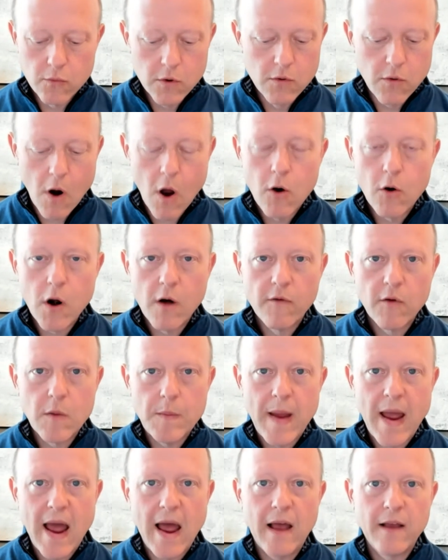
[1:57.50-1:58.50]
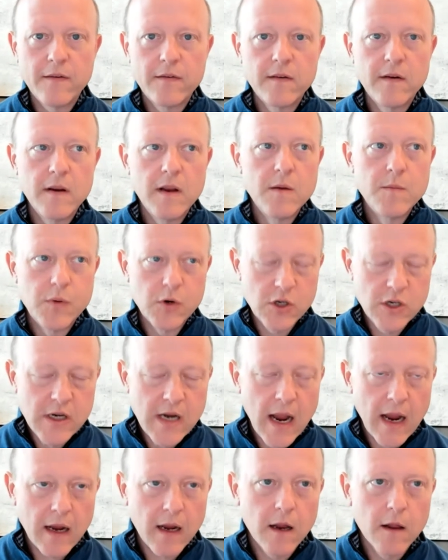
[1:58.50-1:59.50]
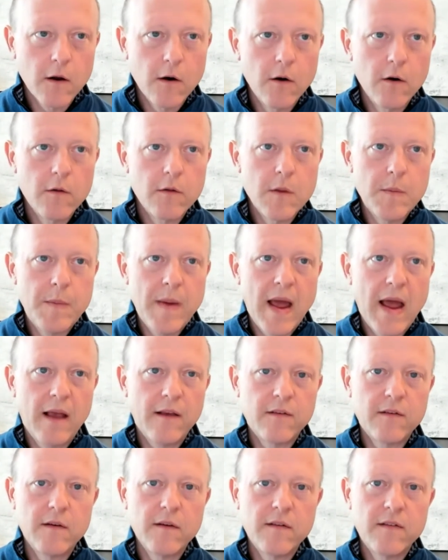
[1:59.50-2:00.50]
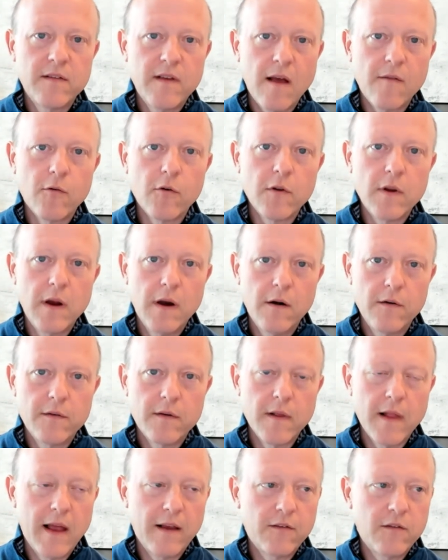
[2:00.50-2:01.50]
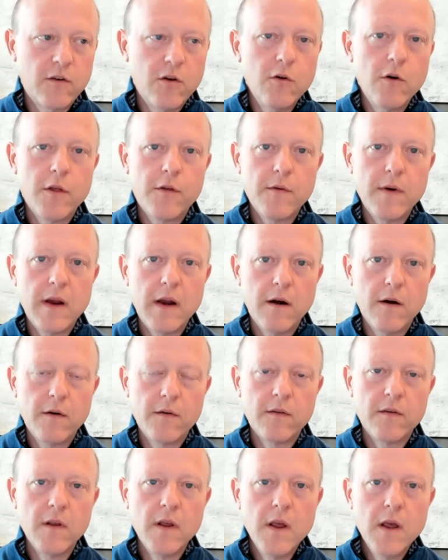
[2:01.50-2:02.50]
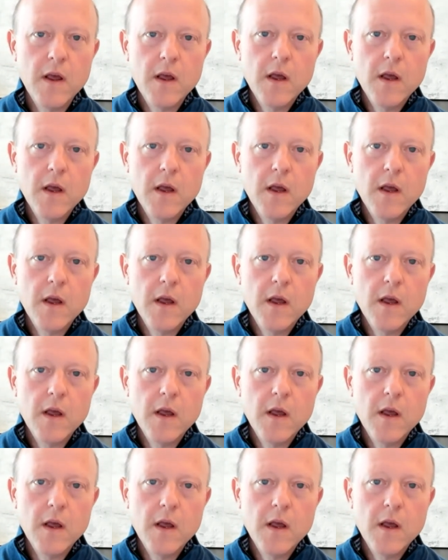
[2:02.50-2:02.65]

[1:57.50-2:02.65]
grown over the past, in particular, the past several years, last two to three years,